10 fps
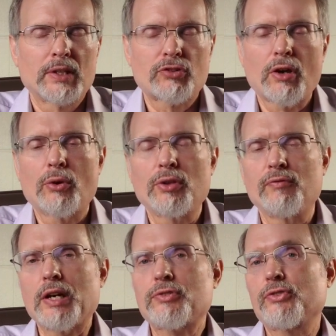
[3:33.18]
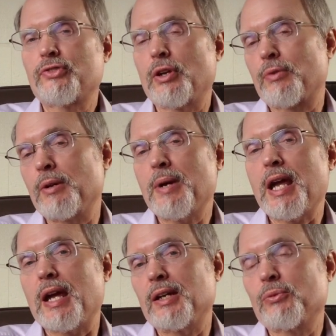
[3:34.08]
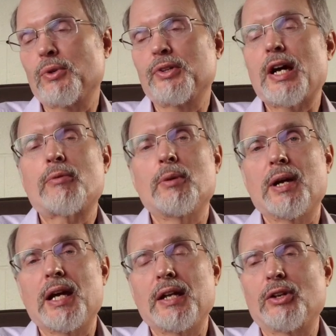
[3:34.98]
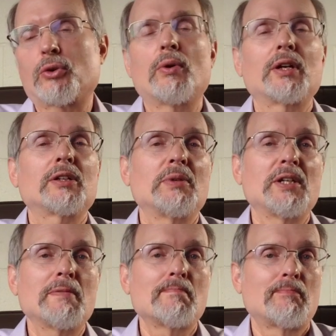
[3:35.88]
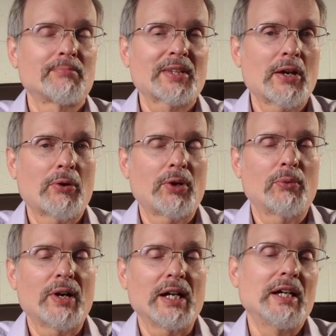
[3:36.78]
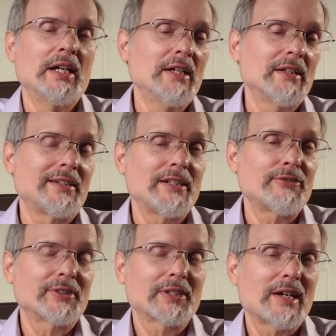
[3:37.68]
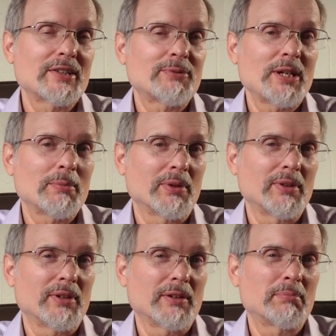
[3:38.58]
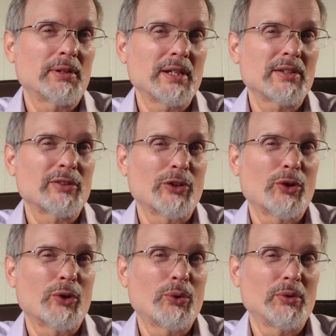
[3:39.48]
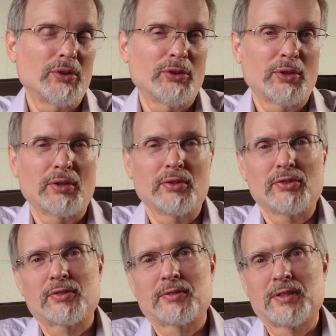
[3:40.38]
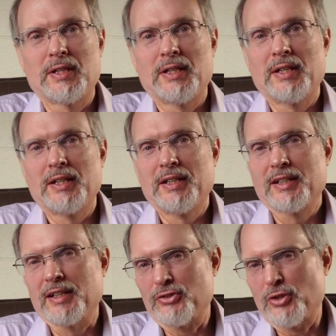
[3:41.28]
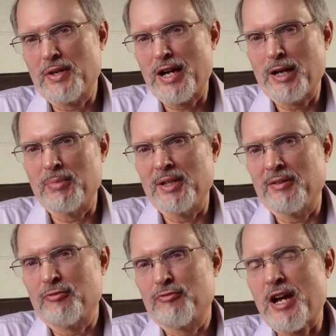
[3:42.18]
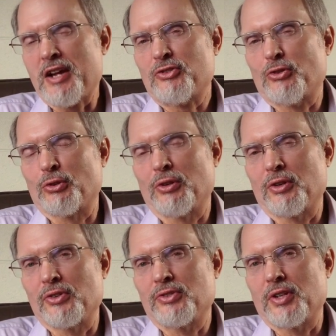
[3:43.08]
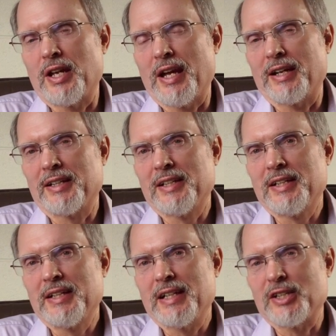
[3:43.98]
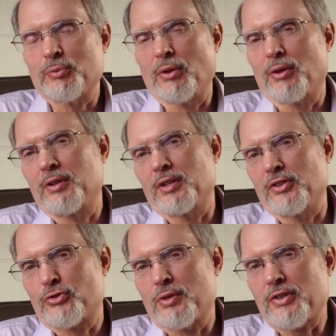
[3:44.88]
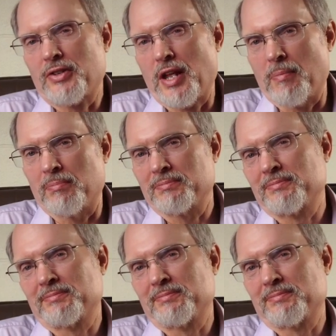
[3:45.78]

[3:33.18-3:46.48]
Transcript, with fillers: So the vessels that remain will not remain, they're going to be carried away. Often God's people are pretty slow learners. Let's you and I be faster learners today as we learn to trust Him